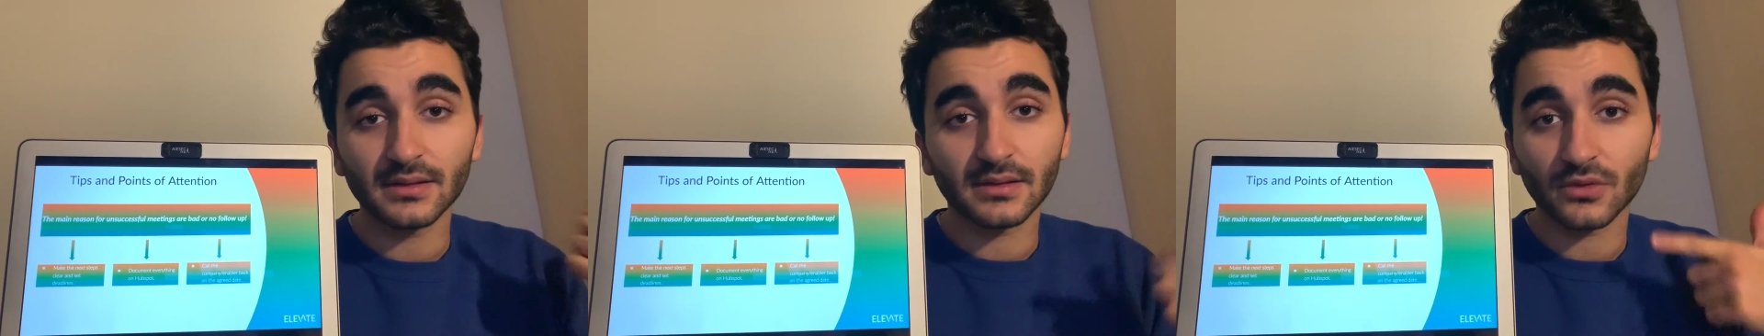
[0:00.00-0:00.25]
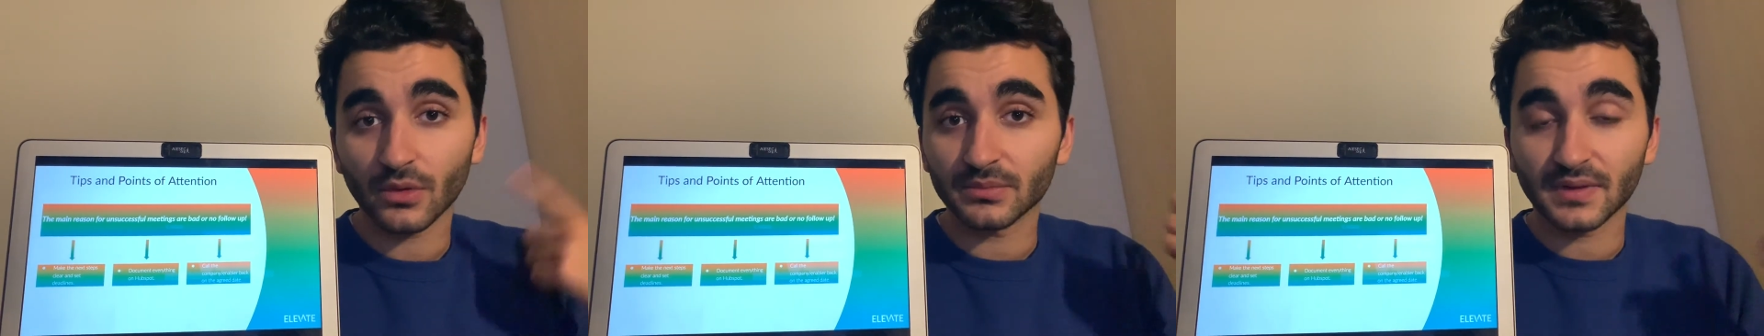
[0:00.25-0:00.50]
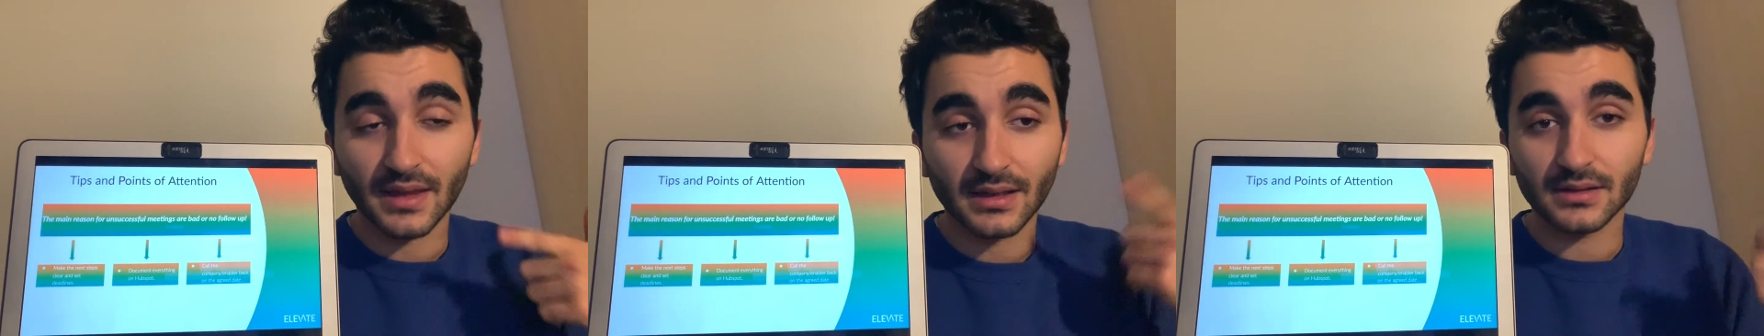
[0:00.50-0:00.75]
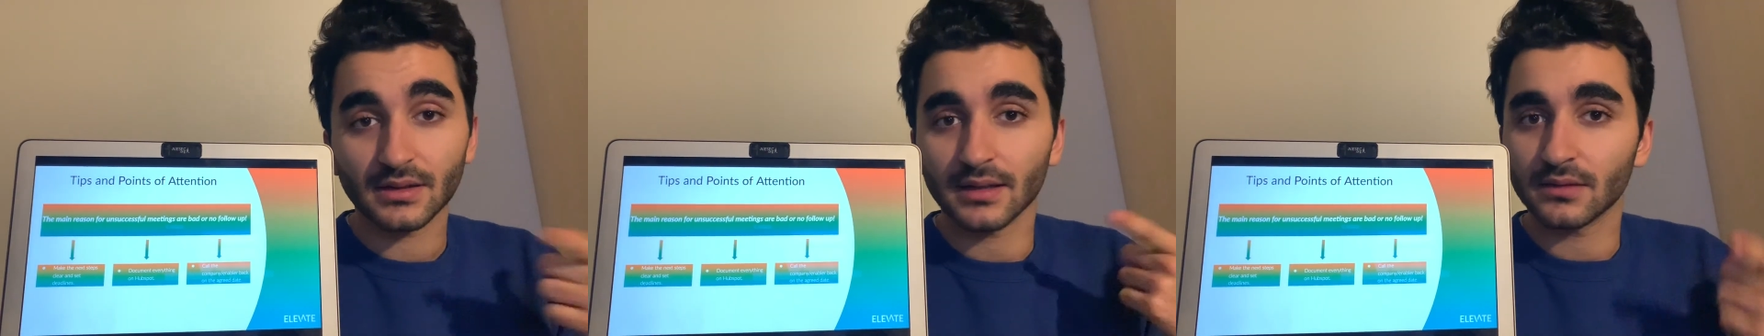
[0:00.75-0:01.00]
some
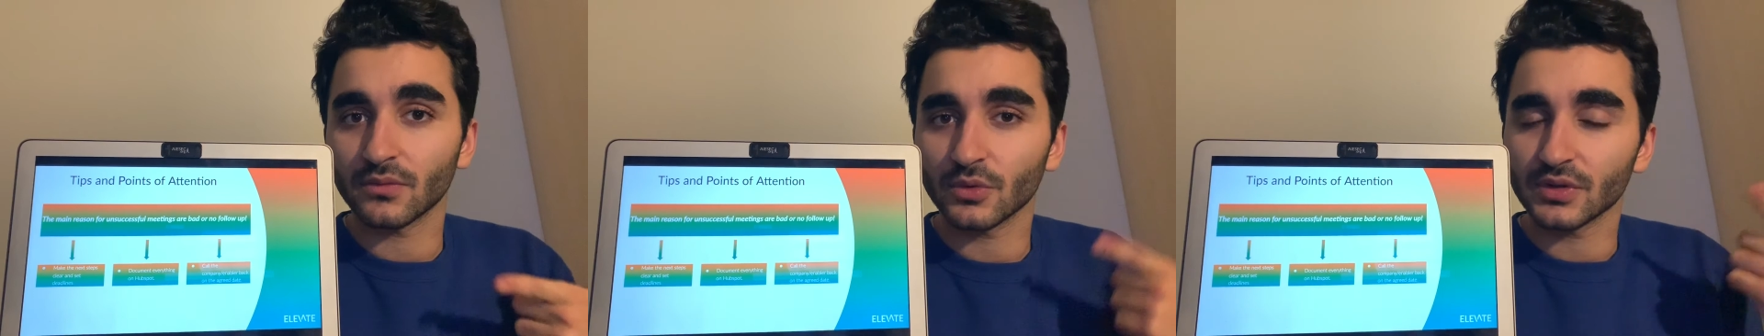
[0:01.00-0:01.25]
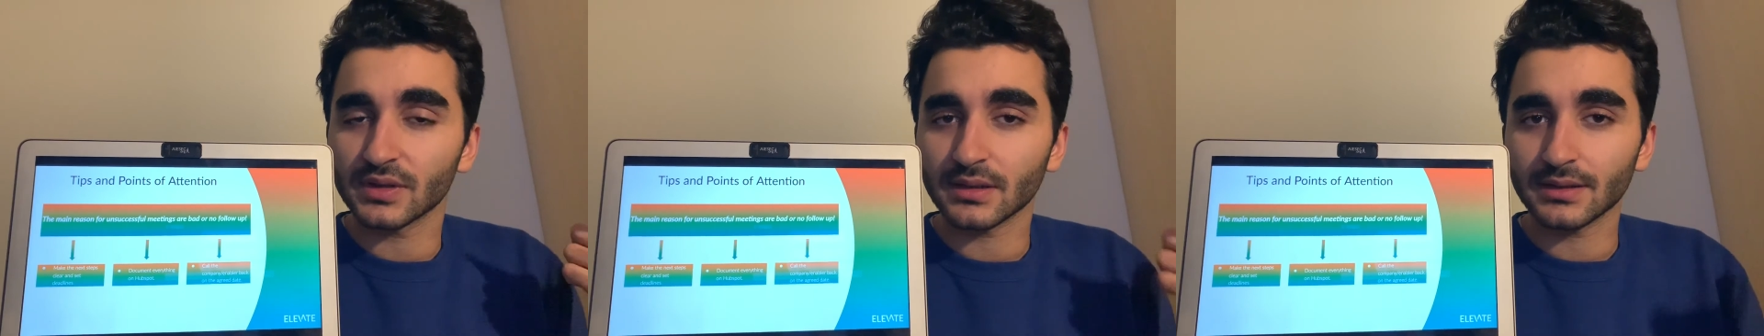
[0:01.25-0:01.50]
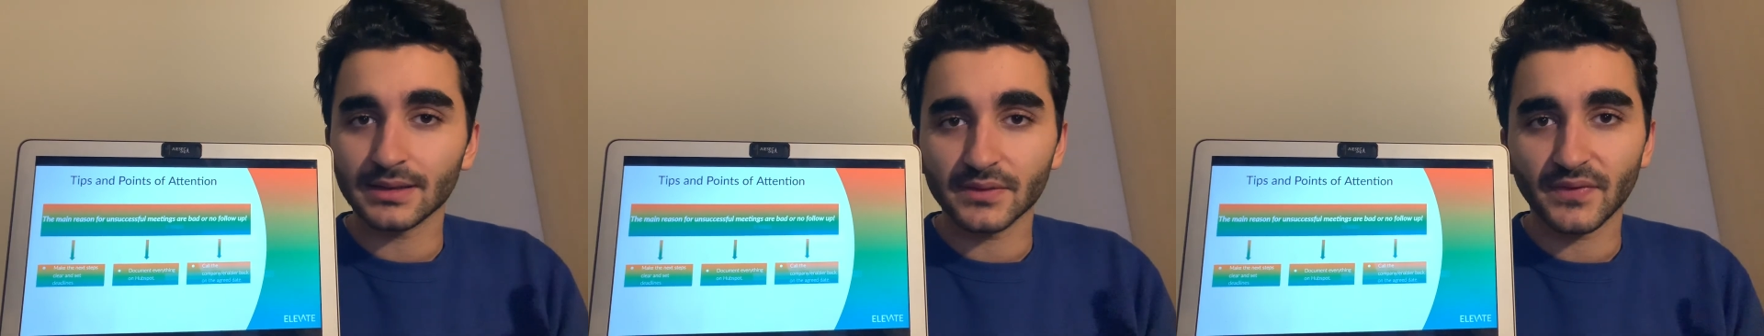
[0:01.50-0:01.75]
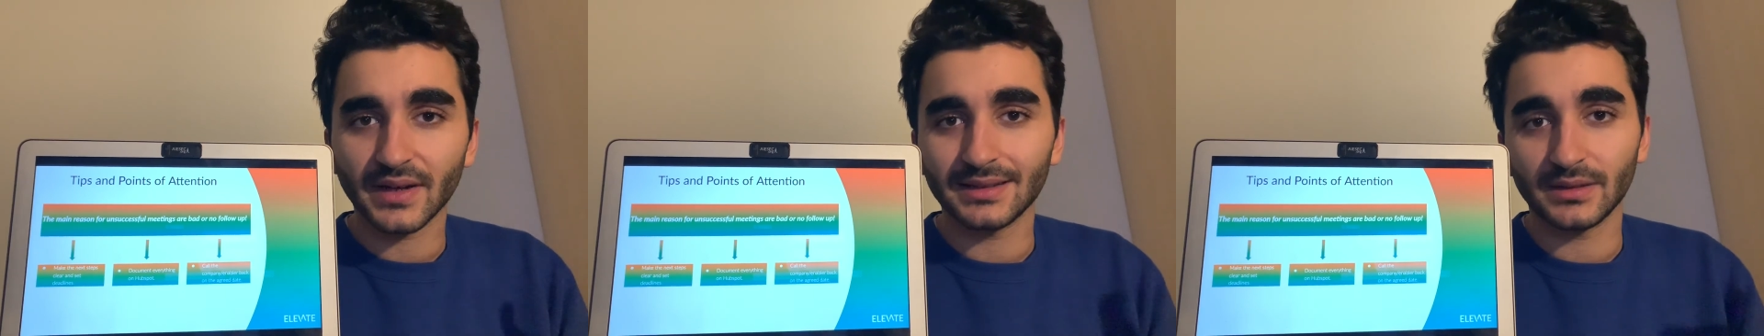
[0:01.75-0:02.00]
things that were
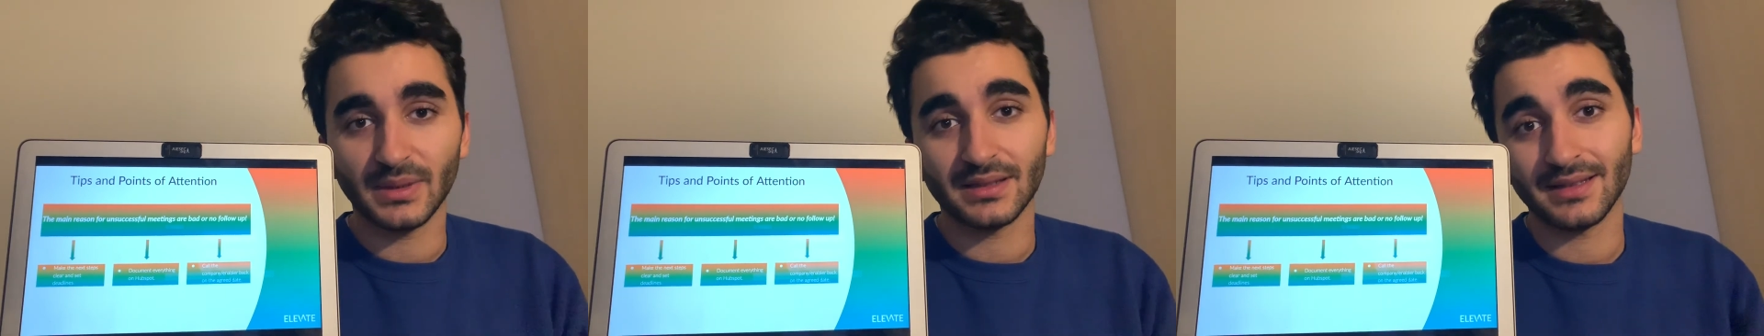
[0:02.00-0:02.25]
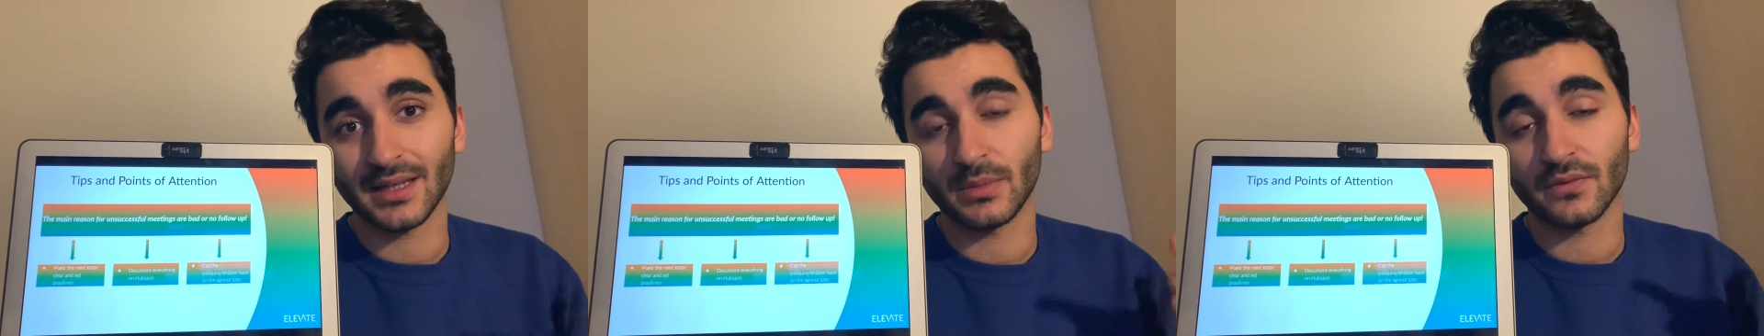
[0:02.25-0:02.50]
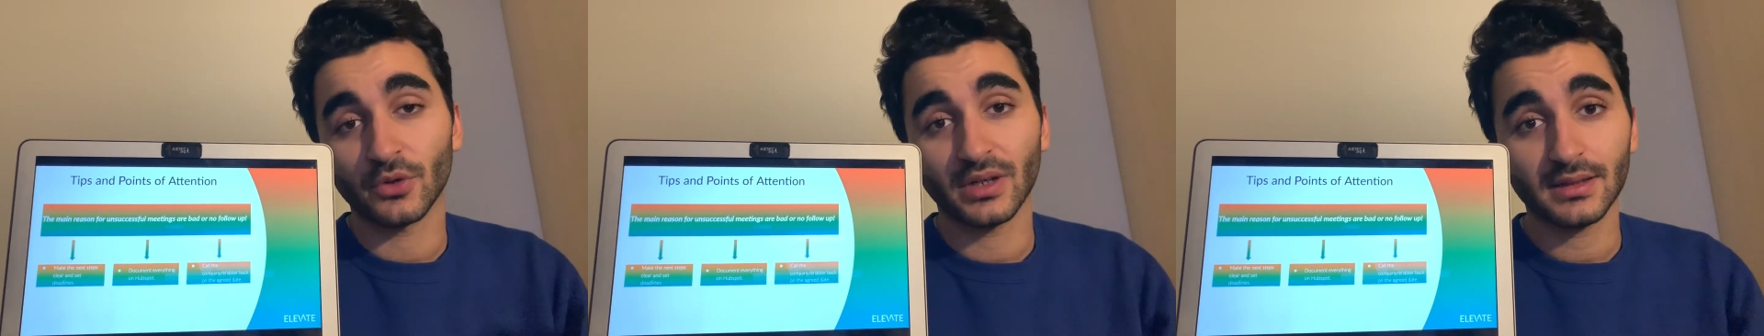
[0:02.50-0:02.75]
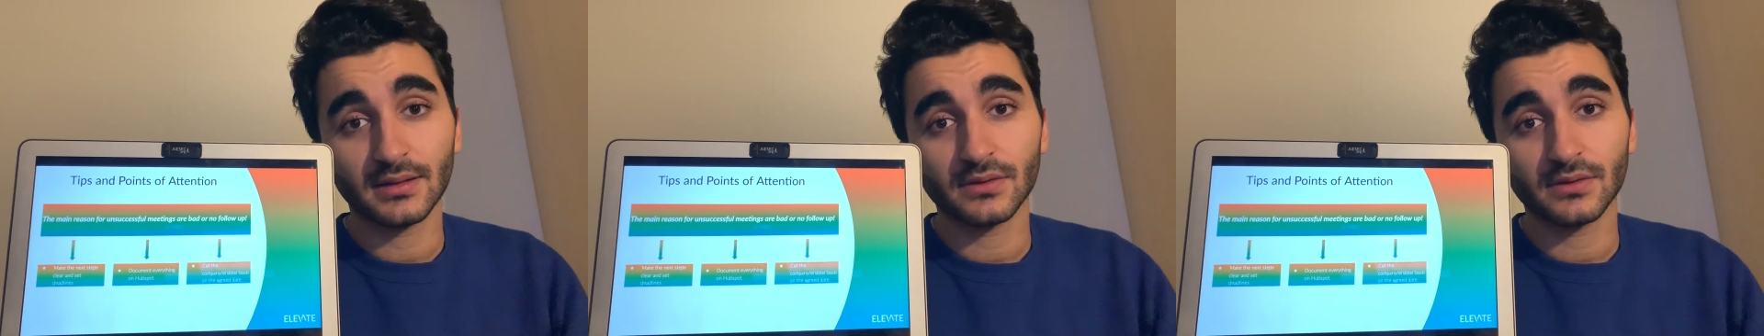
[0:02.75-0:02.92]
clarified in the meeting can be forgotten,